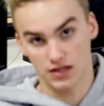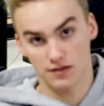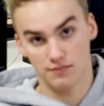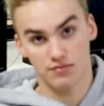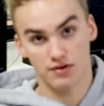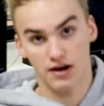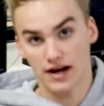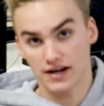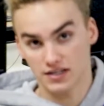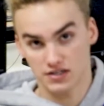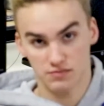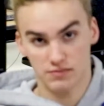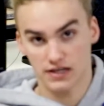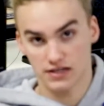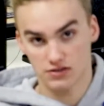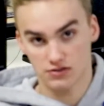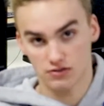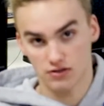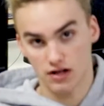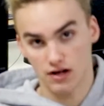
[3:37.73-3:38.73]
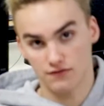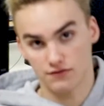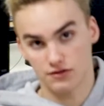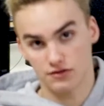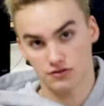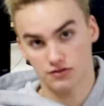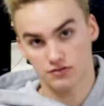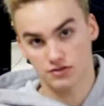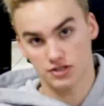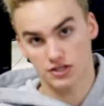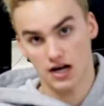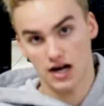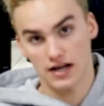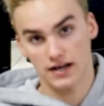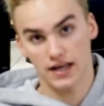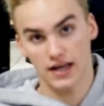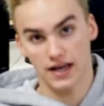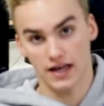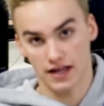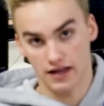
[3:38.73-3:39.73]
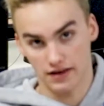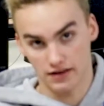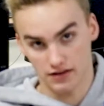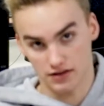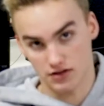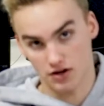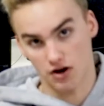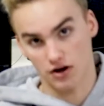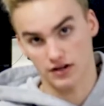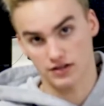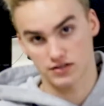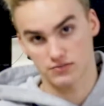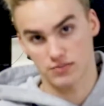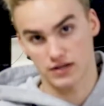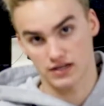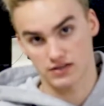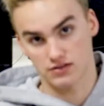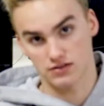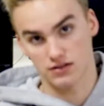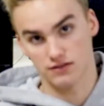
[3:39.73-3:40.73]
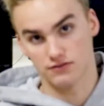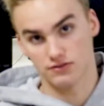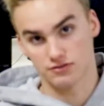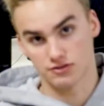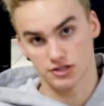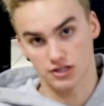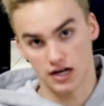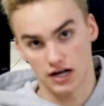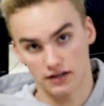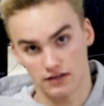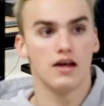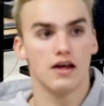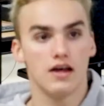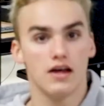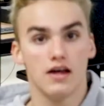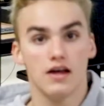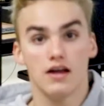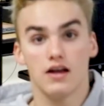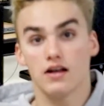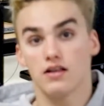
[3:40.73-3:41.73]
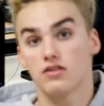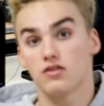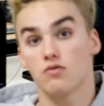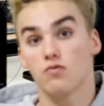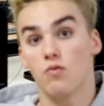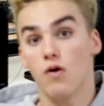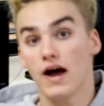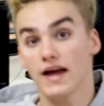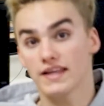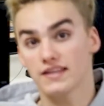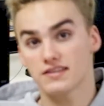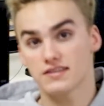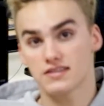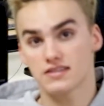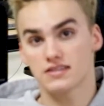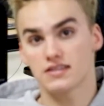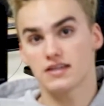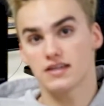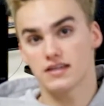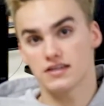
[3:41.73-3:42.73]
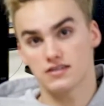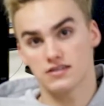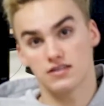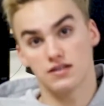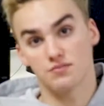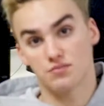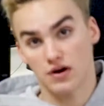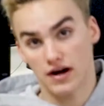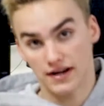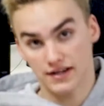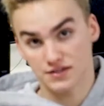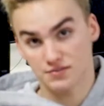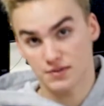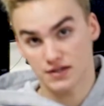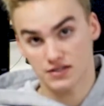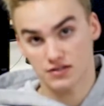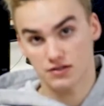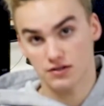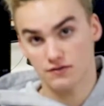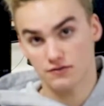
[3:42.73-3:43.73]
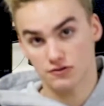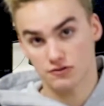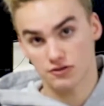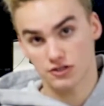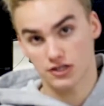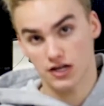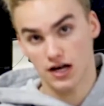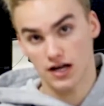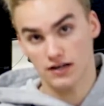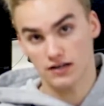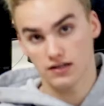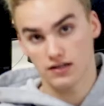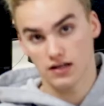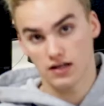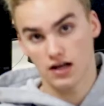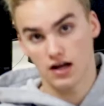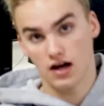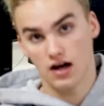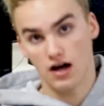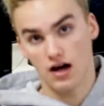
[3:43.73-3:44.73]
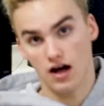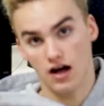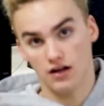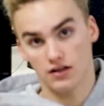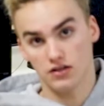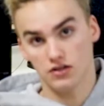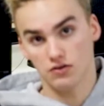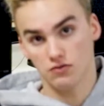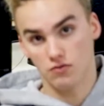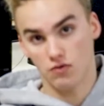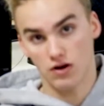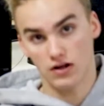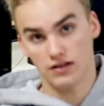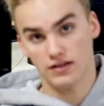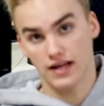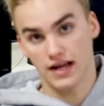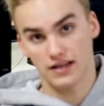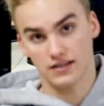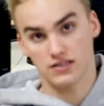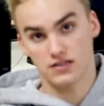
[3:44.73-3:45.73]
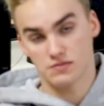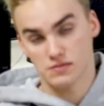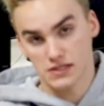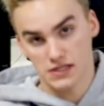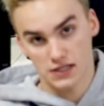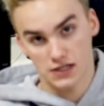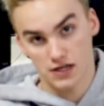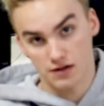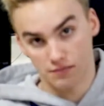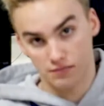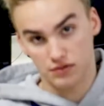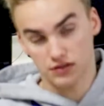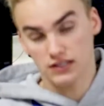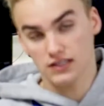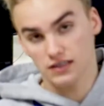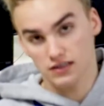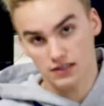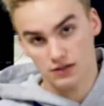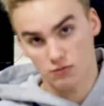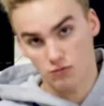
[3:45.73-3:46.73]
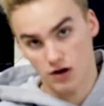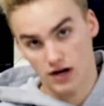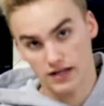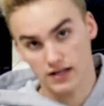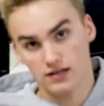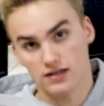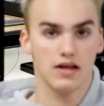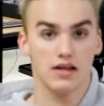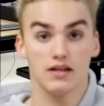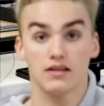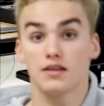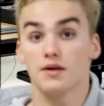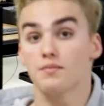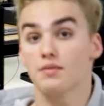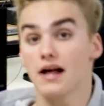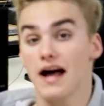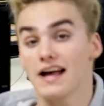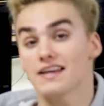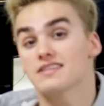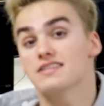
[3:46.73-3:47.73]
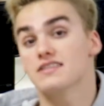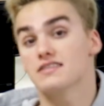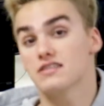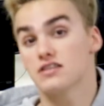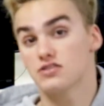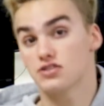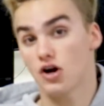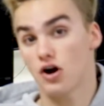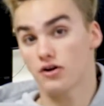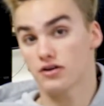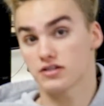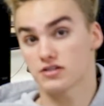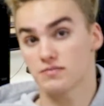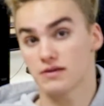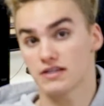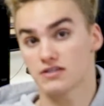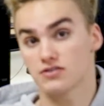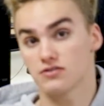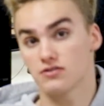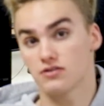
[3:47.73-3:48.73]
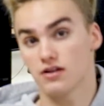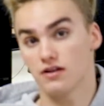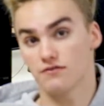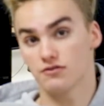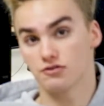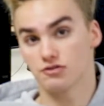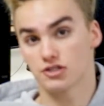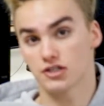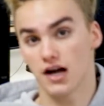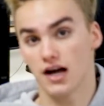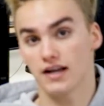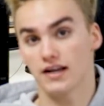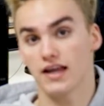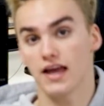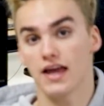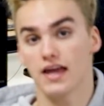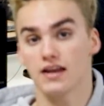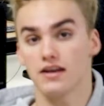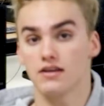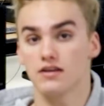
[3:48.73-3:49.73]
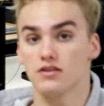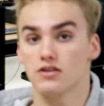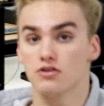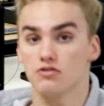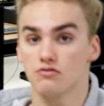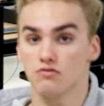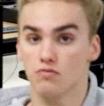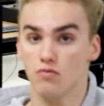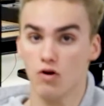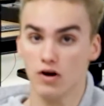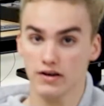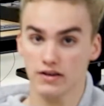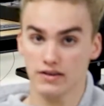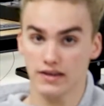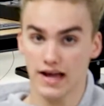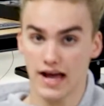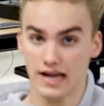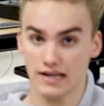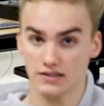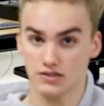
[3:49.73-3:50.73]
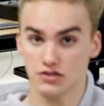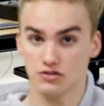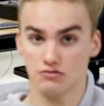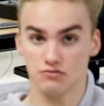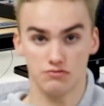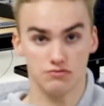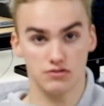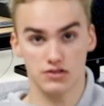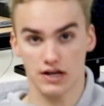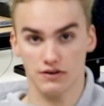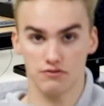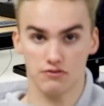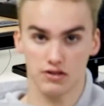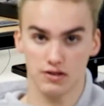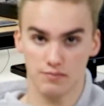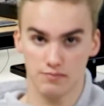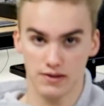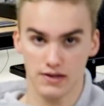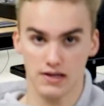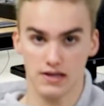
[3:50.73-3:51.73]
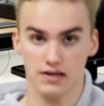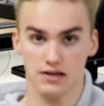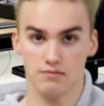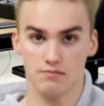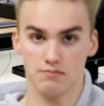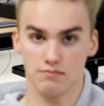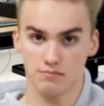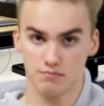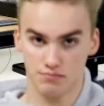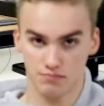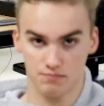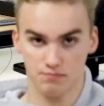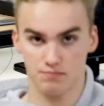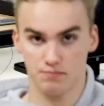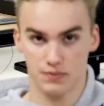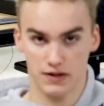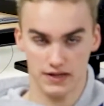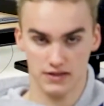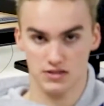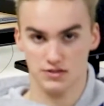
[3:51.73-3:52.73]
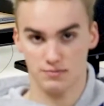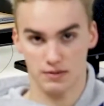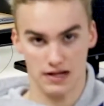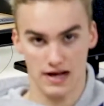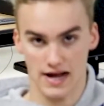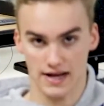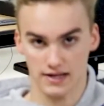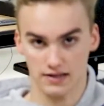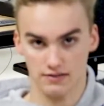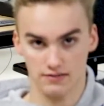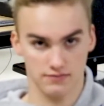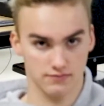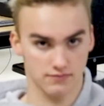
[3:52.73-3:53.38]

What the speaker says: the brightest pixel of your shot and the darkest pixel of your shot. The whites is the brightest pixel of your shot. You want that to be completely white. The blacks is the darkest pixel of your shot, and you'd want that to generally be pitch black.